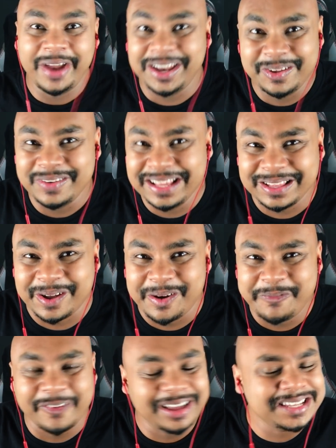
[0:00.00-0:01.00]
you need to
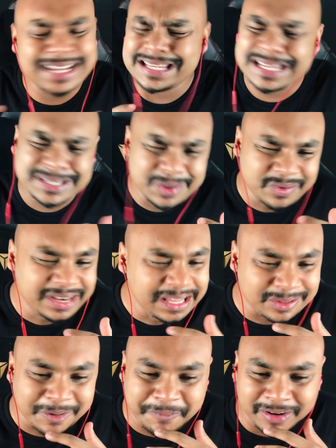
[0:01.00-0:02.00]
apologize? There's no need to
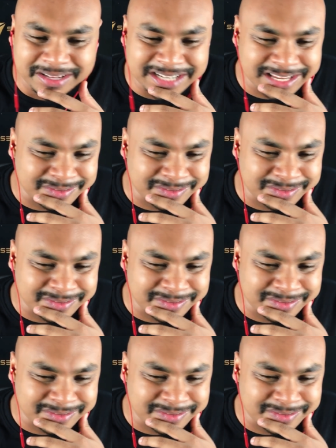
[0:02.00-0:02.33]
apologize,